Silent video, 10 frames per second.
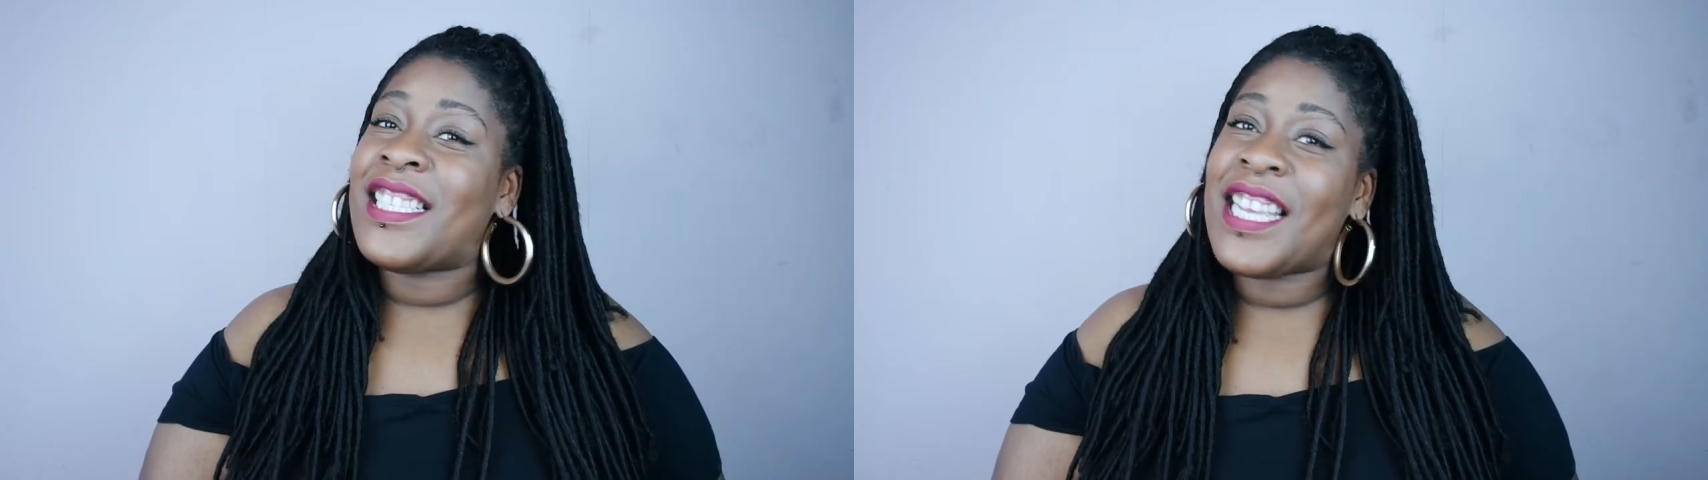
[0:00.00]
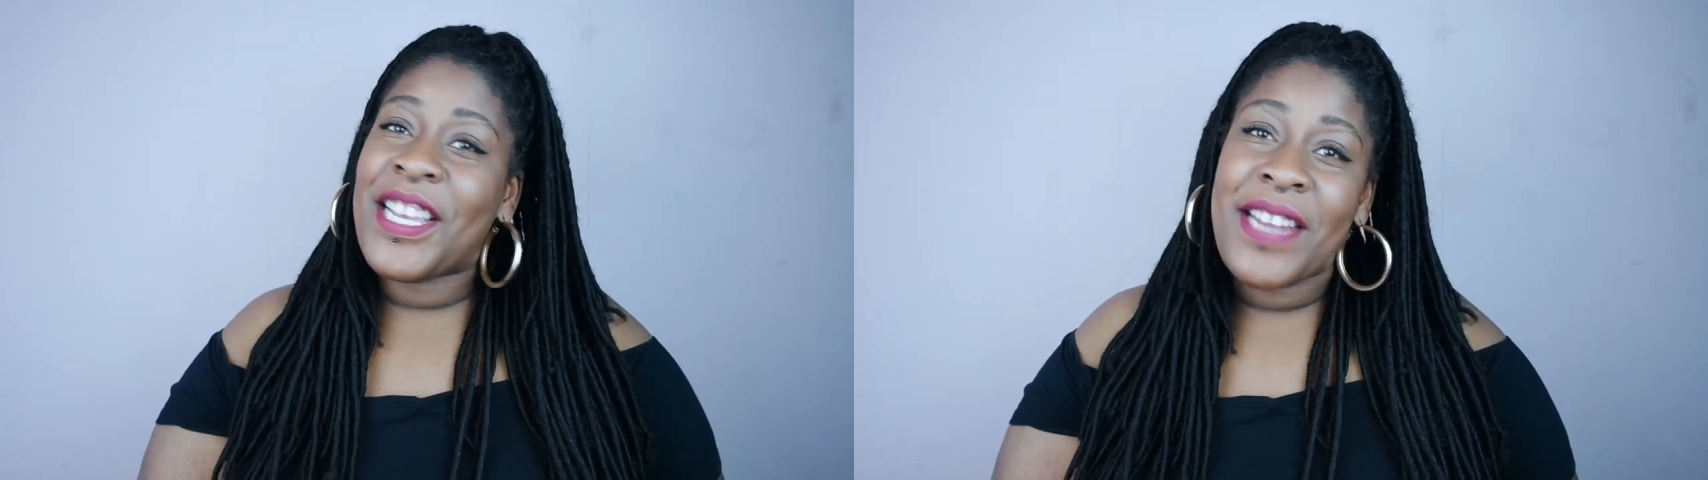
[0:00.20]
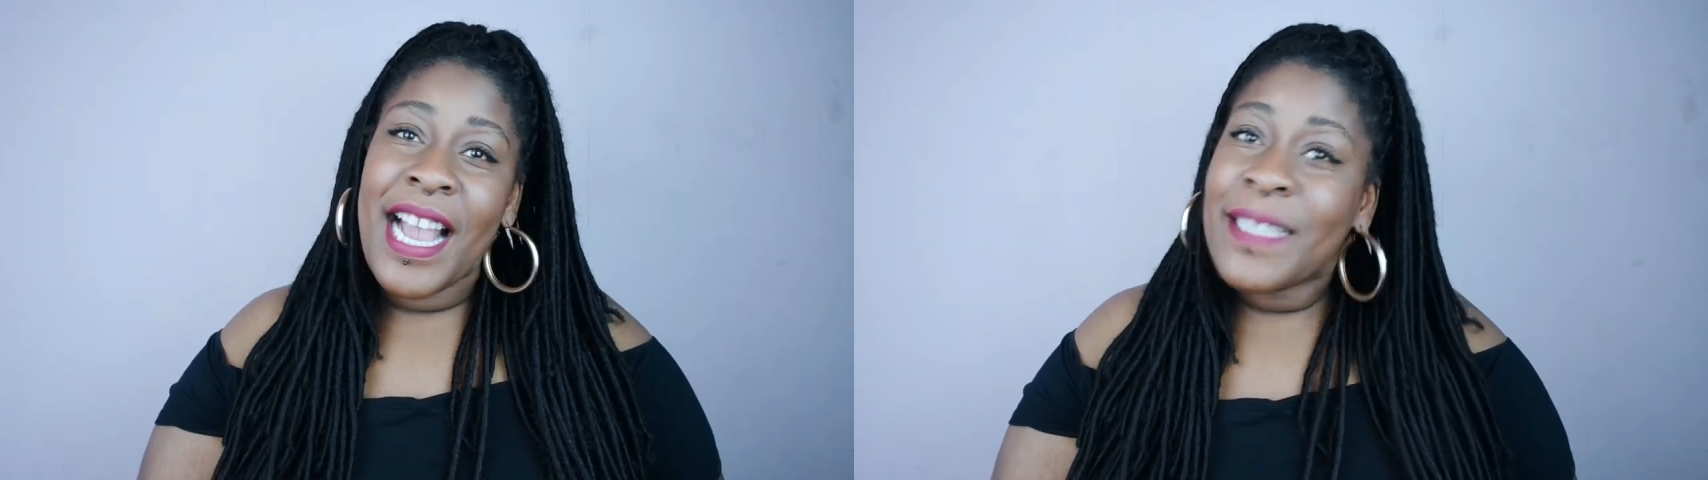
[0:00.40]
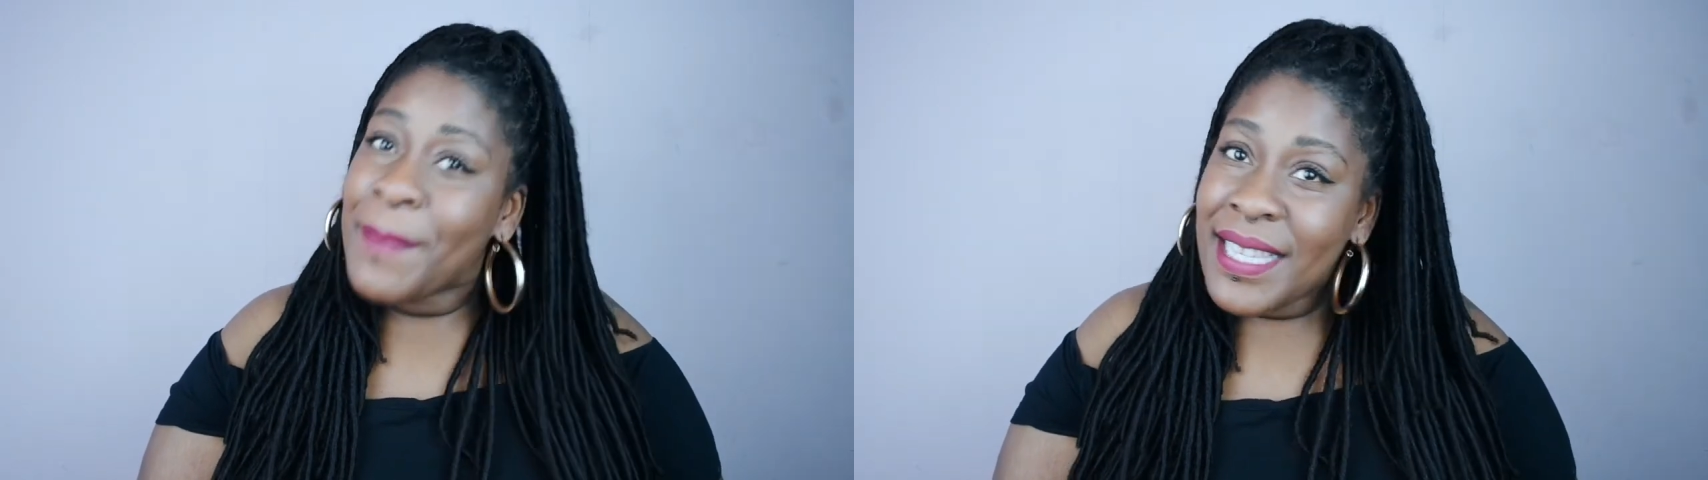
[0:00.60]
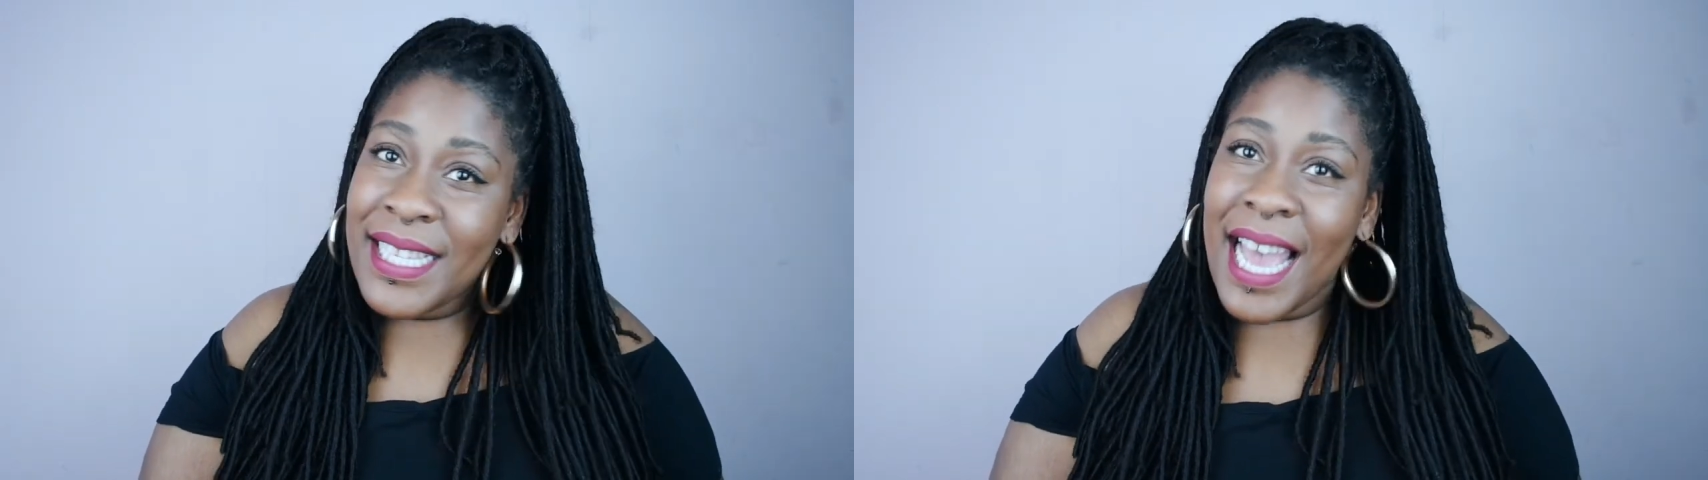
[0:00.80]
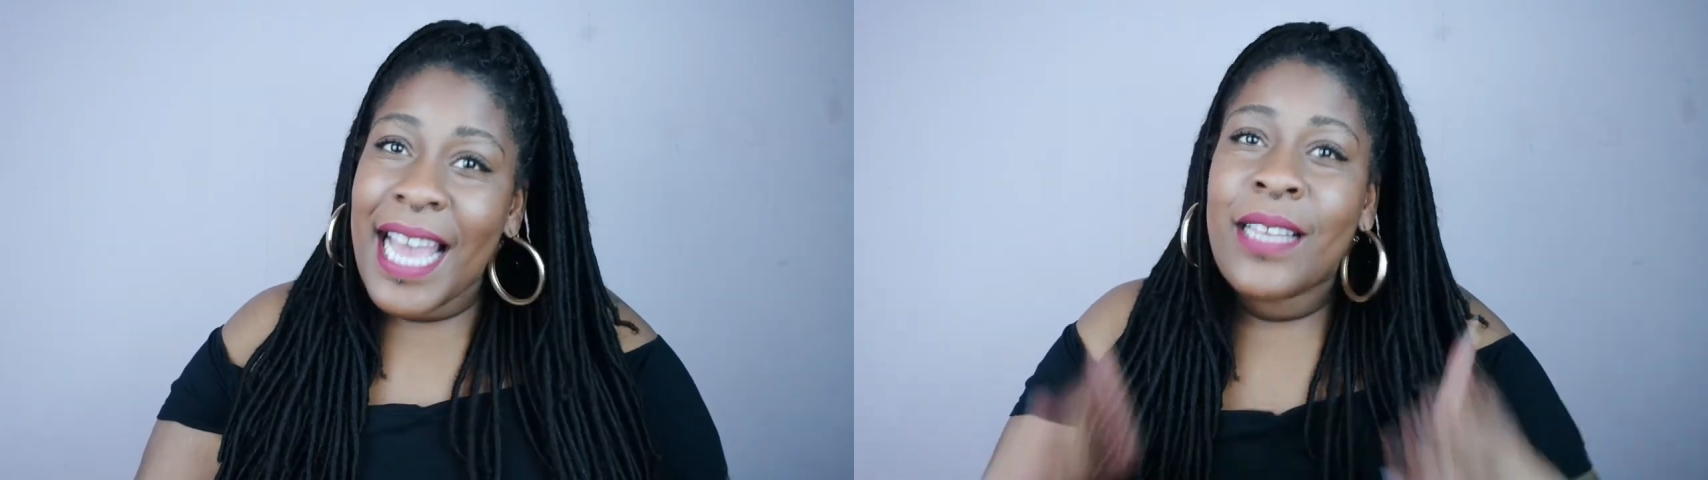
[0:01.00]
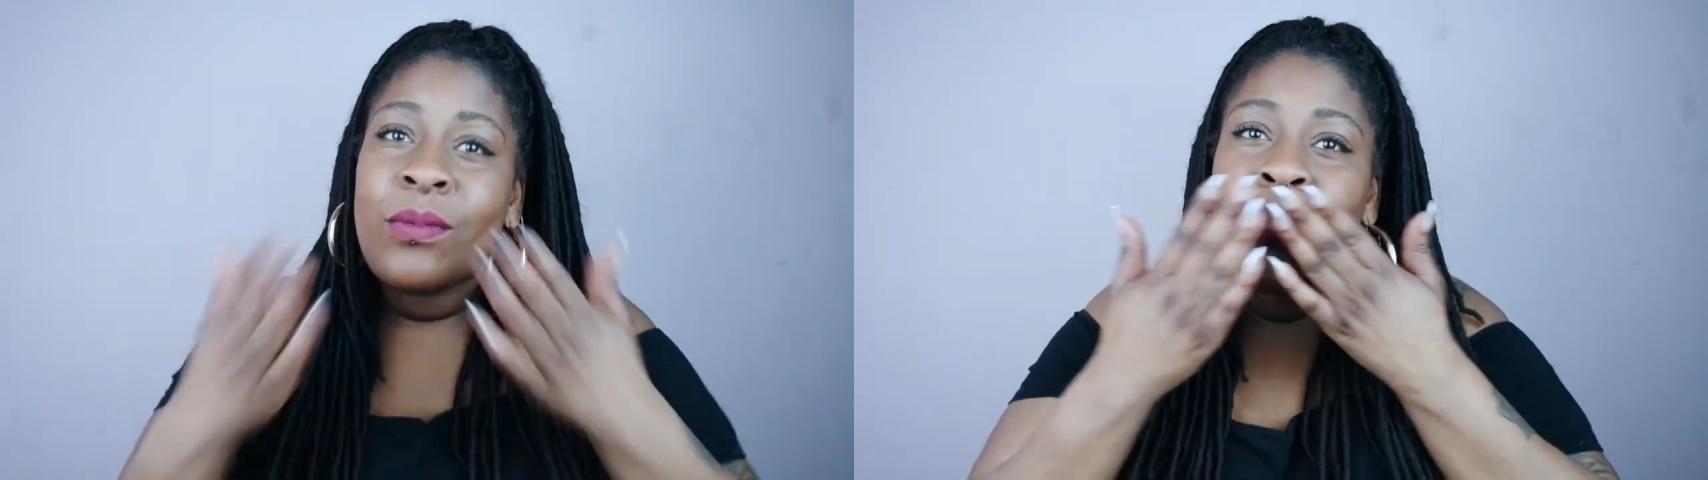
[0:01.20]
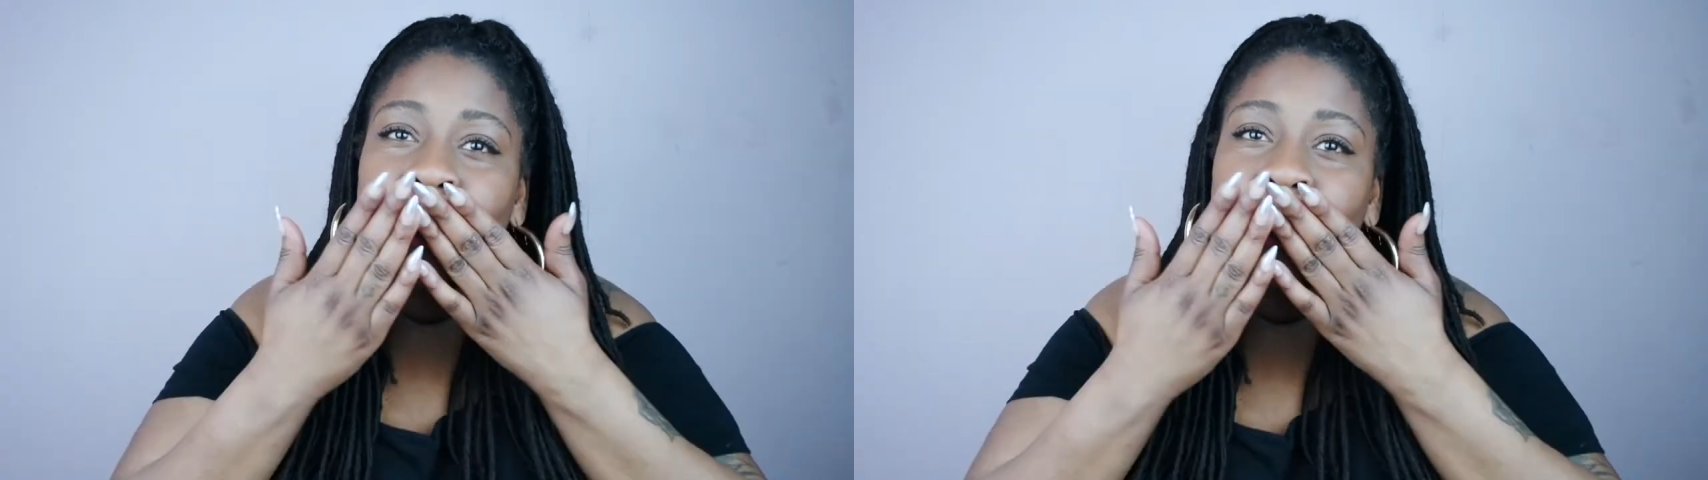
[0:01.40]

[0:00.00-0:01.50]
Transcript: see you next Monday.